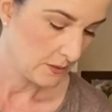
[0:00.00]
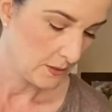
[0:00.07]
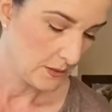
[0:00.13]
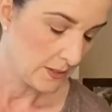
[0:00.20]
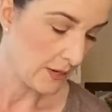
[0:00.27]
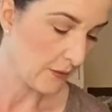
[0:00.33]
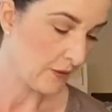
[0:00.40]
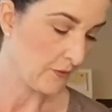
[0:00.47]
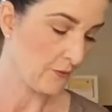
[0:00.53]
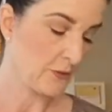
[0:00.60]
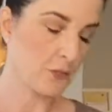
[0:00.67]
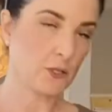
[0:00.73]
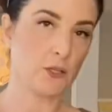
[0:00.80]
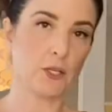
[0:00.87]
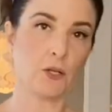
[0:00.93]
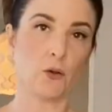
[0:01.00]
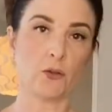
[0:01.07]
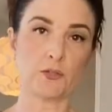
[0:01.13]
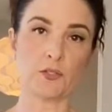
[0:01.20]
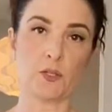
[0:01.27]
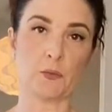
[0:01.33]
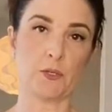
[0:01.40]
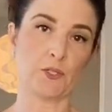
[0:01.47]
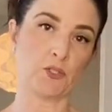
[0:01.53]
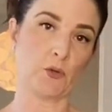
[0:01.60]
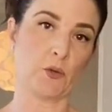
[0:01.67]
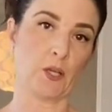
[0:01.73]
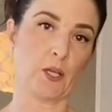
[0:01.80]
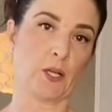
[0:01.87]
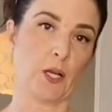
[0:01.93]
Now, if you're going to also be
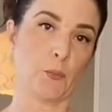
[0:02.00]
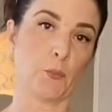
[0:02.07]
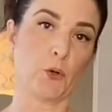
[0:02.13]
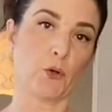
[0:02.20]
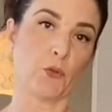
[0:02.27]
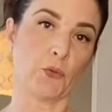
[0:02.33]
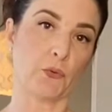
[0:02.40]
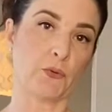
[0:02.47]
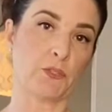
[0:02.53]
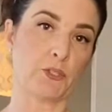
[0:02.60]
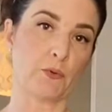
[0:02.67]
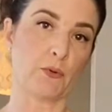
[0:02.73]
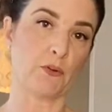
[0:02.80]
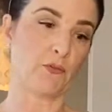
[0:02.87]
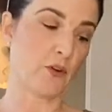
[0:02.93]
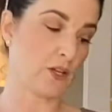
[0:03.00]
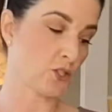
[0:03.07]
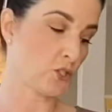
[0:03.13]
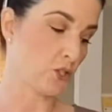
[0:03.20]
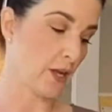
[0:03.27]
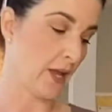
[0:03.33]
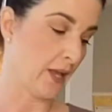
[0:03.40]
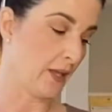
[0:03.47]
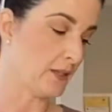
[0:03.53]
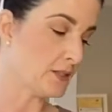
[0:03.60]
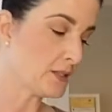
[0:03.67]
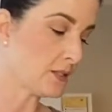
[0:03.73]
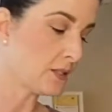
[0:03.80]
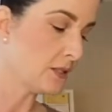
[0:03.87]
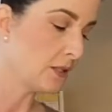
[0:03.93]
doing a pull through to refresh your
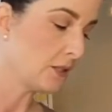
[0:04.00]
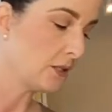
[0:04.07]
ends,